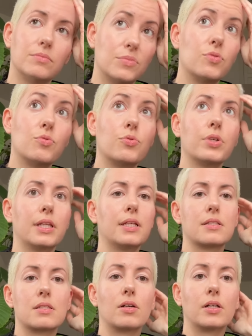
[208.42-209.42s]
really
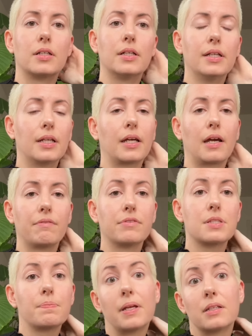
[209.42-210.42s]
disheartening. I've
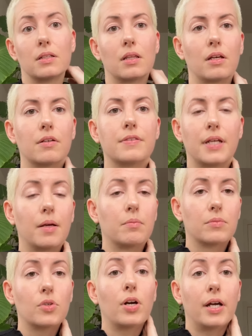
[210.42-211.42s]
spent a lot of
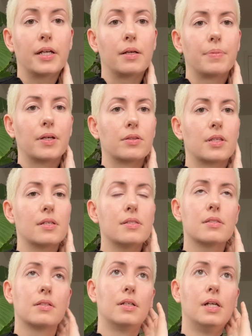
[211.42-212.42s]
time crying about
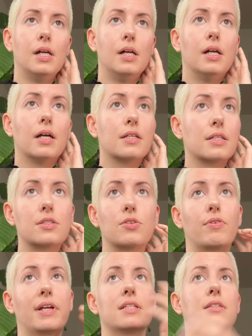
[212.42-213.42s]
this because it's
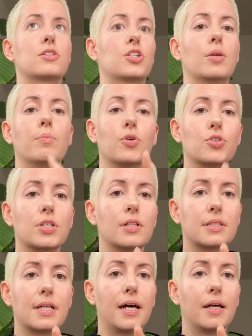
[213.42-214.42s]
already such an emotional
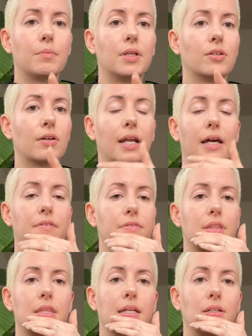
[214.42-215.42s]
time in your life,
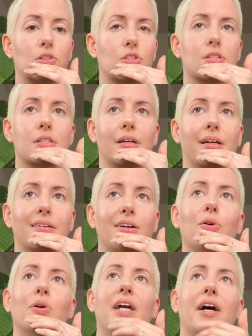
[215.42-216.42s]
and then you're just like,
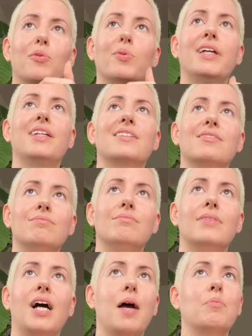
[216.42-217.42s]
oh yeah, wait,
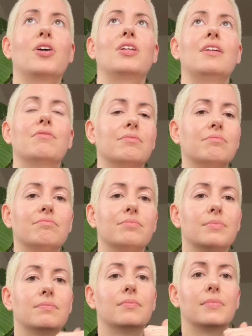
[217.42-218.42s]
I'm not even
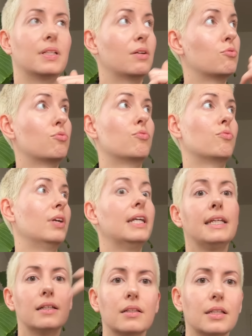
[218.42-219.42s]

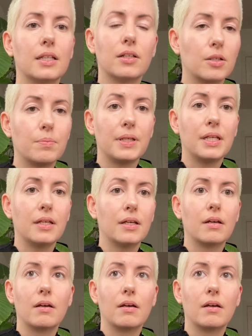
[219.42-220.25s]
legally gonna be